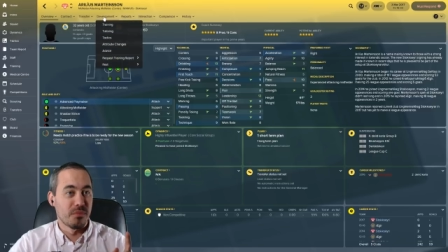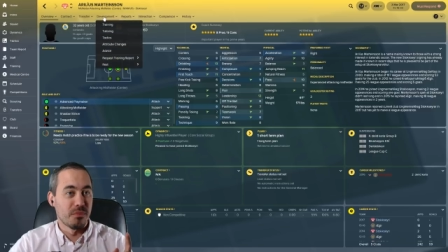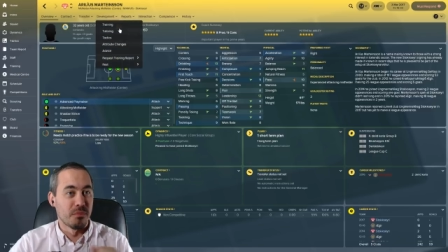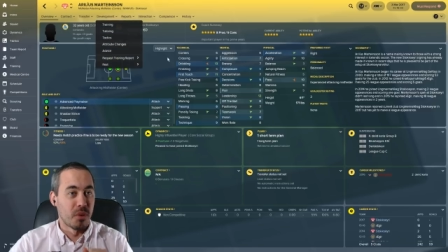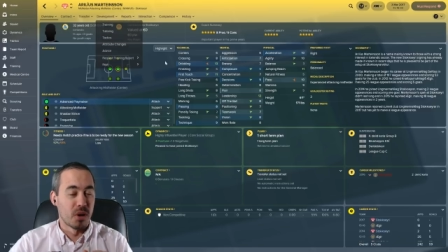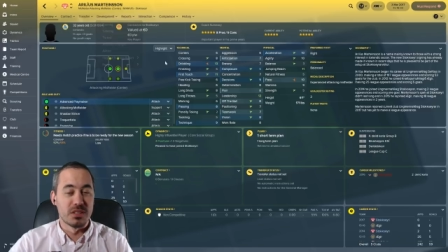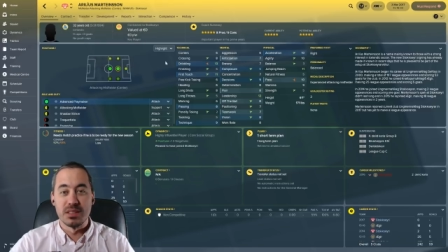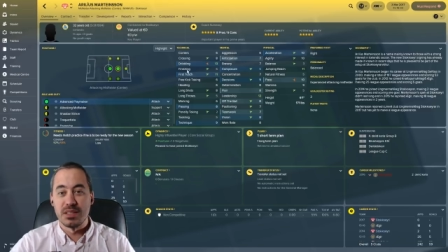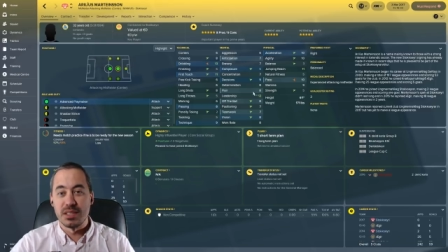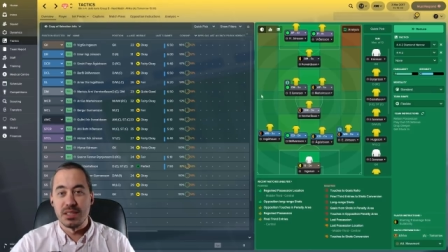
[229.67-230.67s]

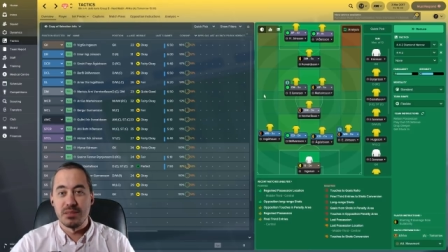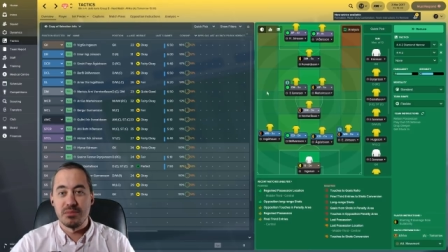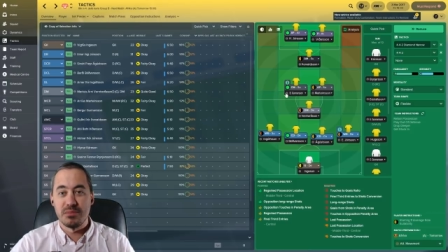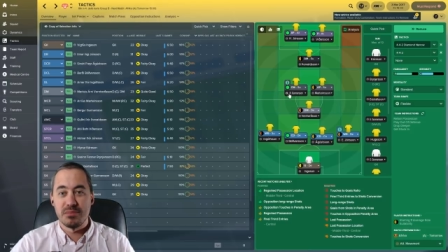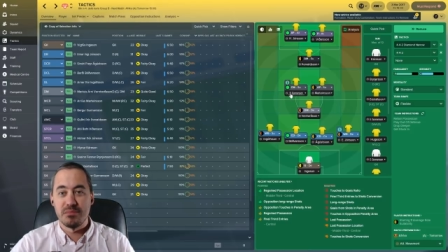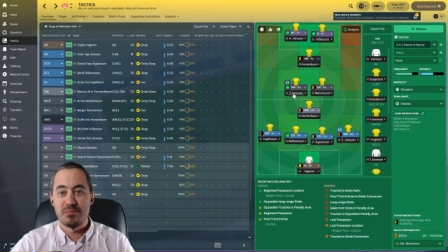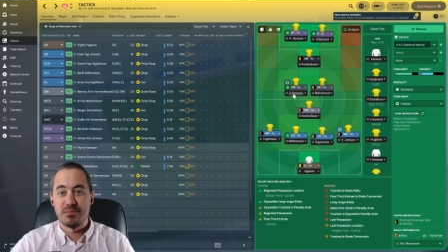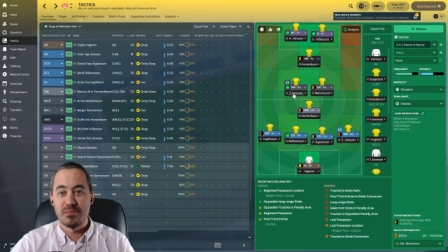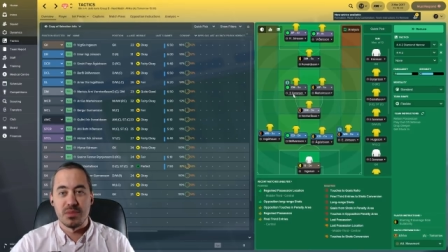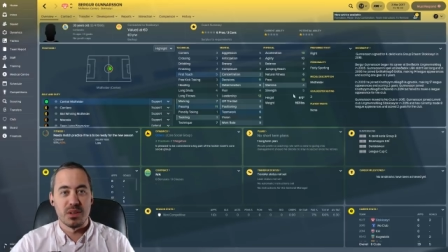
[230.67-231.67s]
Martinson.
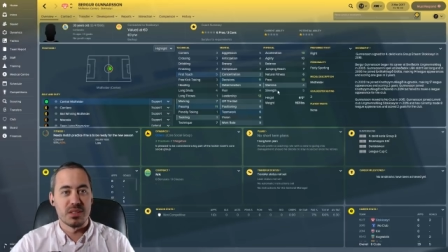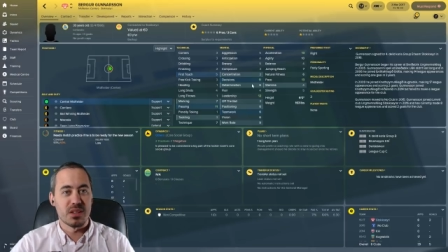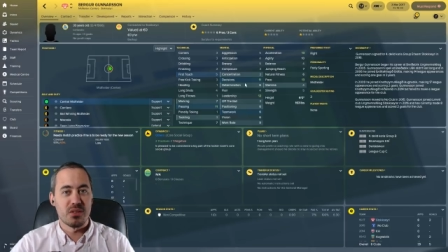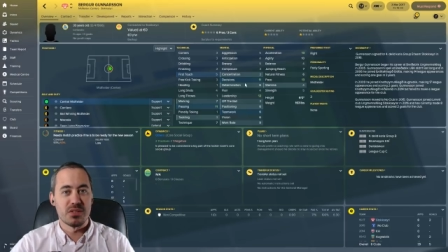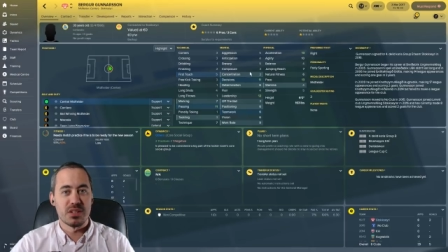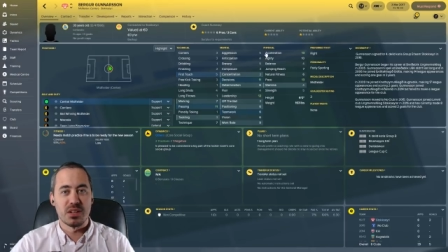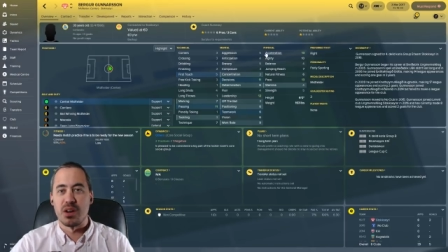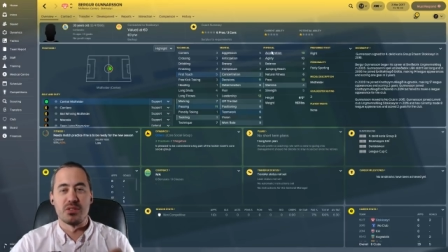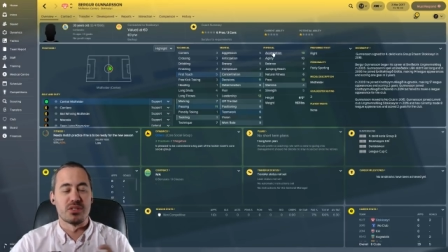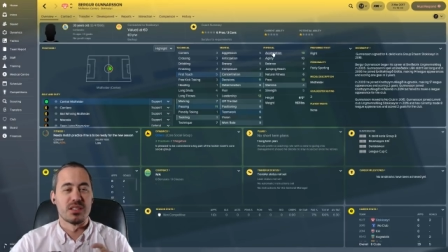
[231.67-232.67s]
It's Gunnarsson.
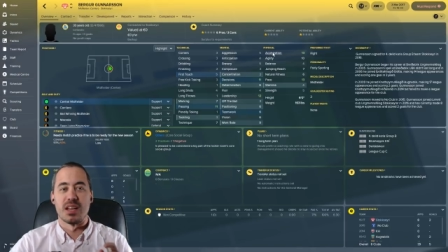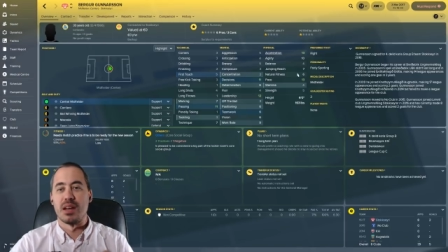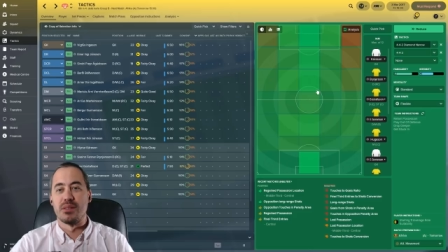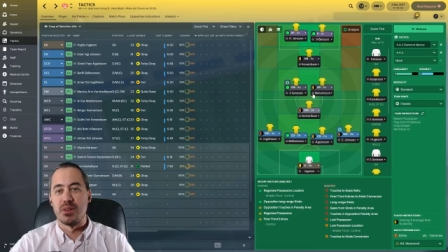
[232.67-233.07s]
Gunnarsson's not.